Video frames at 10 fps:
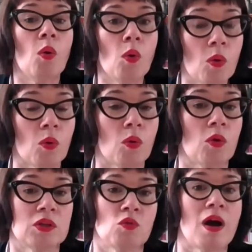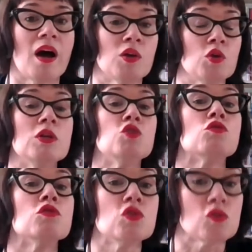Or you
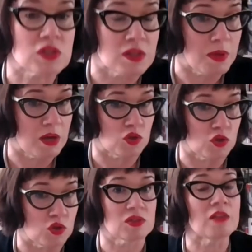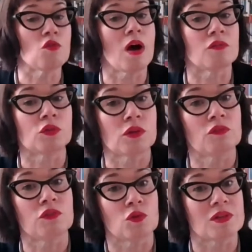introduce the measures and you have a
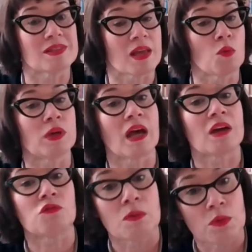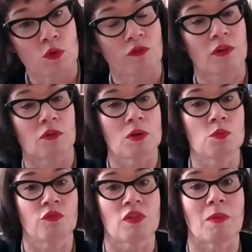review and say we can
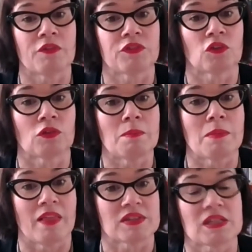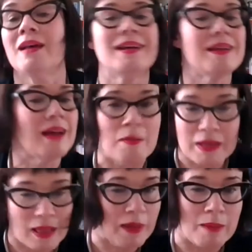remove them after 3 months. I
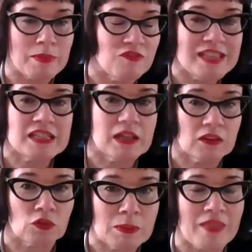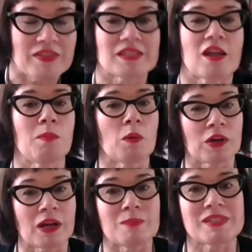mean, I'm inventing the 3 months now, but
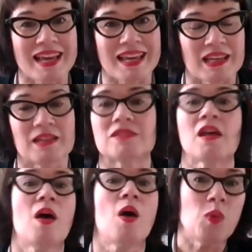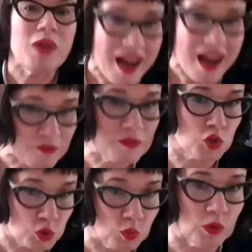what I'm saying is we have
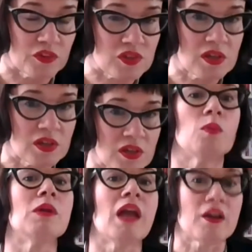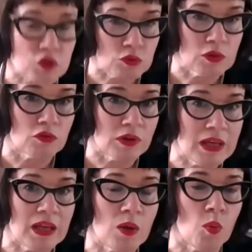the tools. We will have to
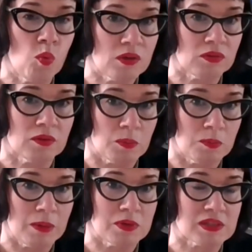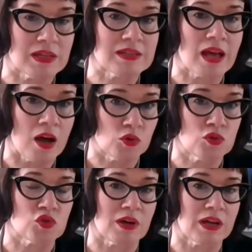agree with the member states how
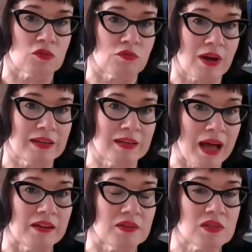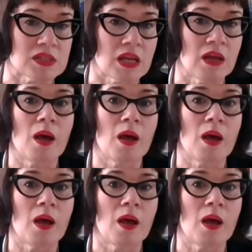to strike the right balance